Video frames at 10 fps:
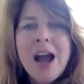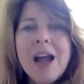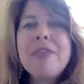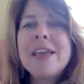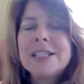
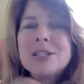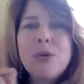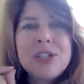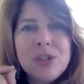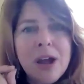I think
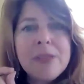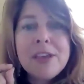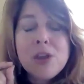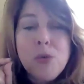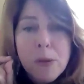
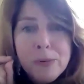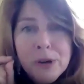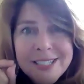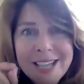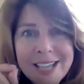you are
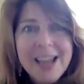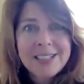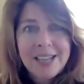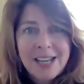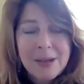
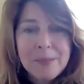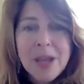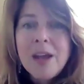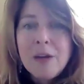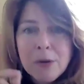protecting
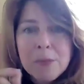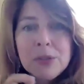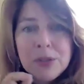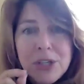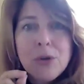him
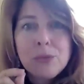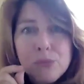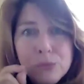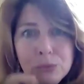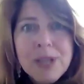from,
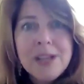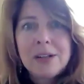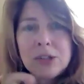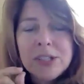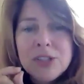
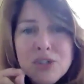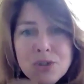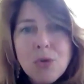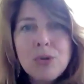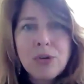real
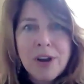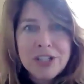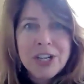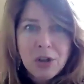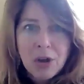
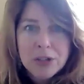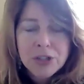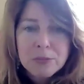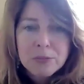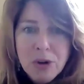soul-crushing
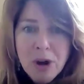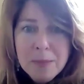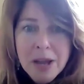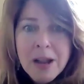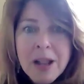long-term
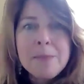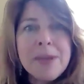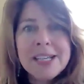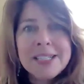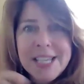trauma
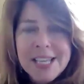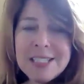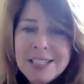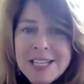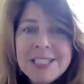because
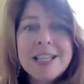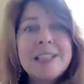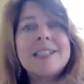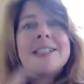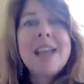he sees
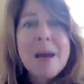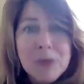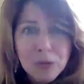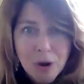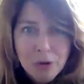that
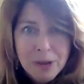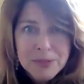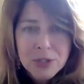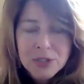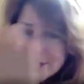some
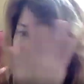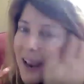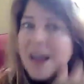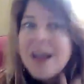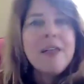grown-ups are
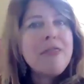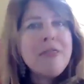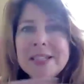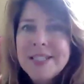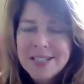saying,
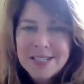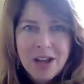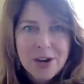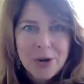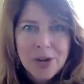this is
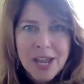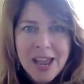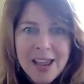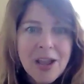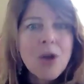not
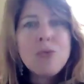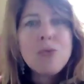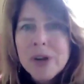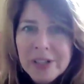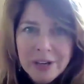okay.
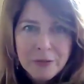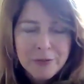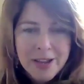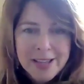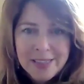We're going to
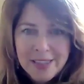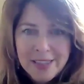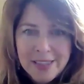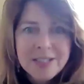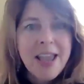fight
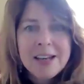this.